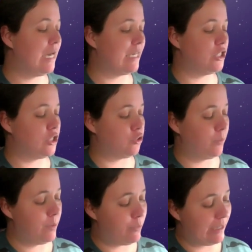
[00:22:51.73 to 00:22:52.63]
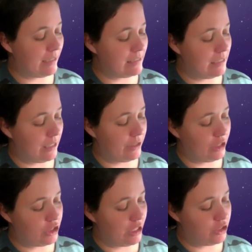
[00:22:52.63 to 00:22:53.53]
can just drop the brackets and nothing
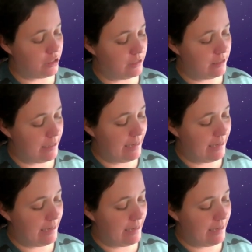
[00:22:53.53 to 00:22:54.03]
changes.